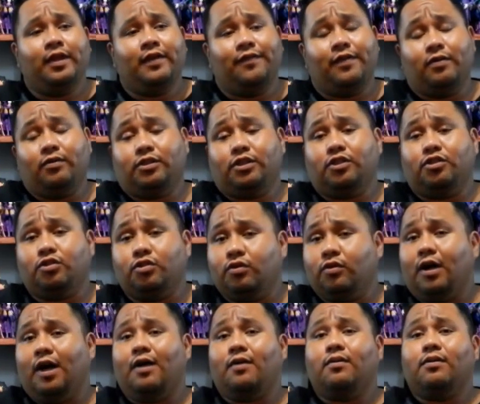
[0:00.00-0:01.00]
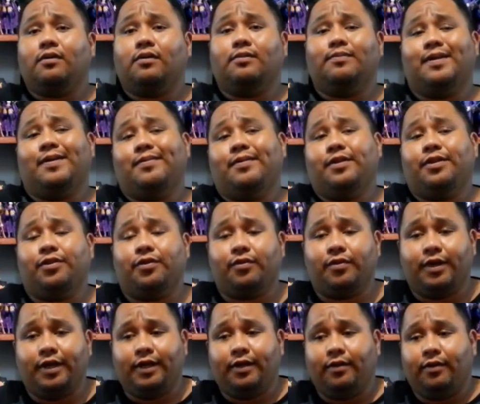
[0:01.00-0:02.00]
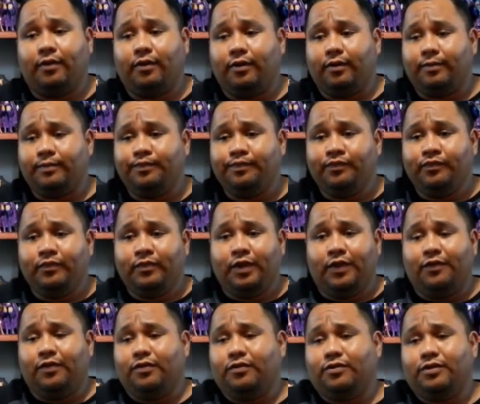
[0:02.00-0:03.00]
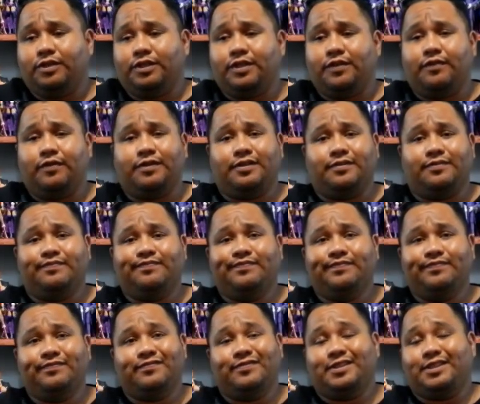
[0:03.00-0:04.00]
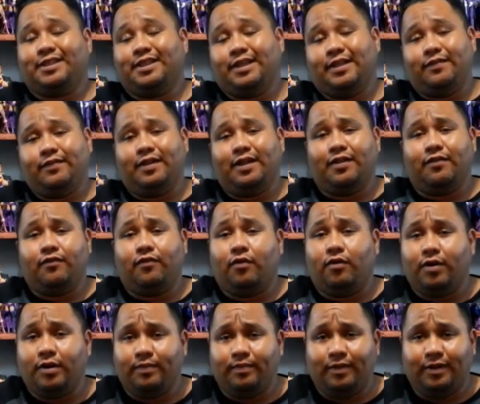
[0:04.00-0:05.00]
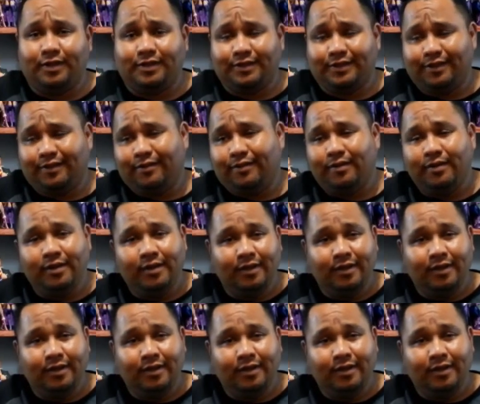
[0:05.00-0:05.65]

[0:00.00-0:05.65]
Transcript: If it was a 2 hour or maybe 3, or if it was even like $40, you know.